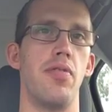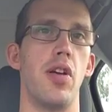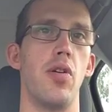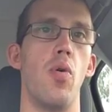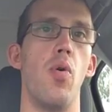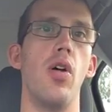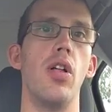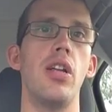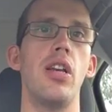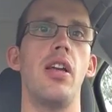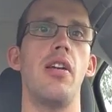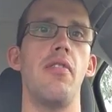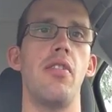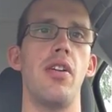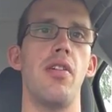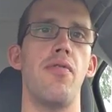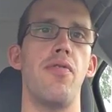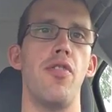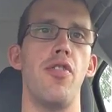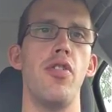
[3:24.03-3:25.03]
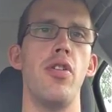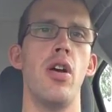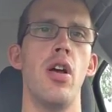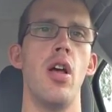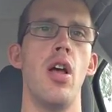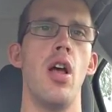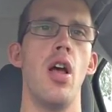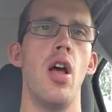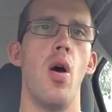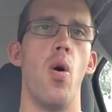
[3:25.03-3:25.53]
of the quality of your food,
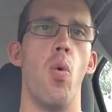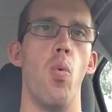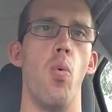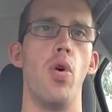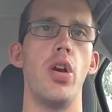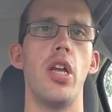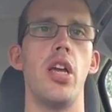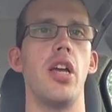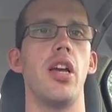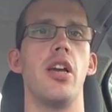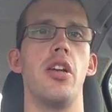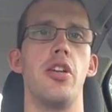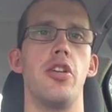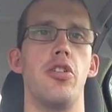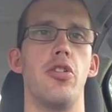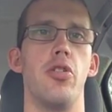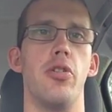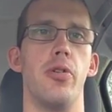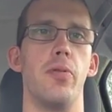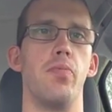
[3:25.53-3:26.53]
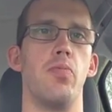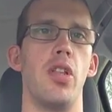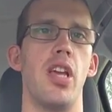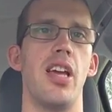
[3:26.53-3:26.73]
what are you going to do?